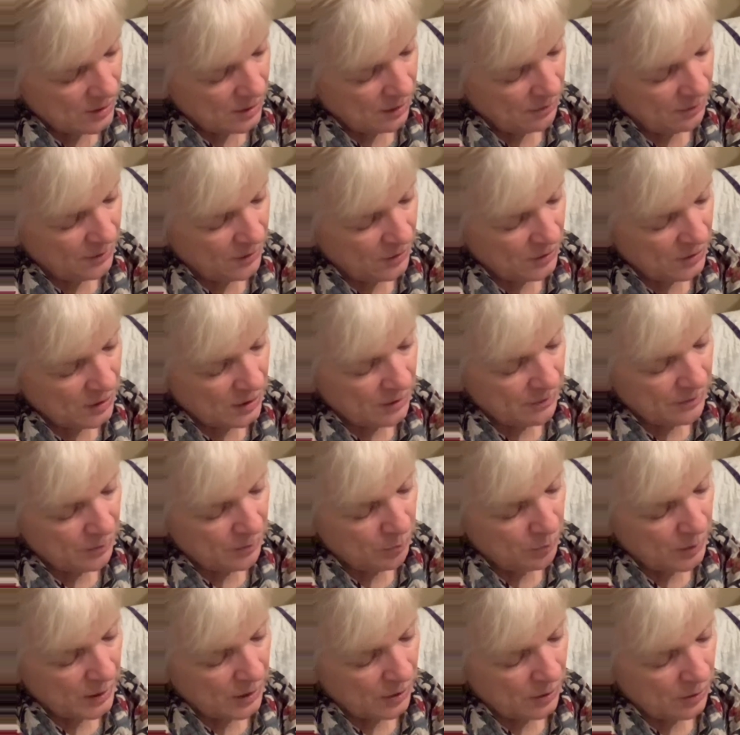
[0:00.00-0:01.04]
it felt even
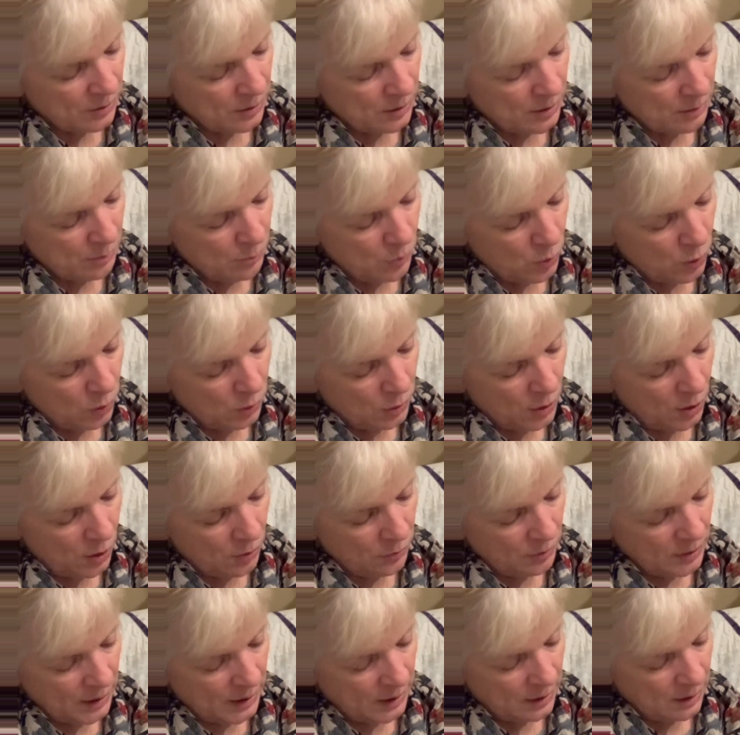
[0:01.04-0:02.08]
bigger and more
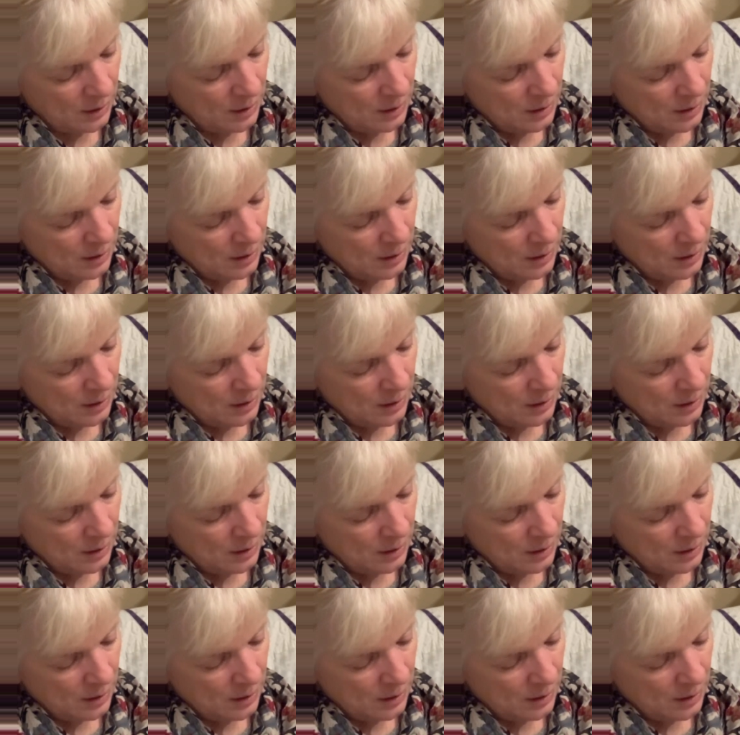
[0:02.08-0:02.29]
lonely.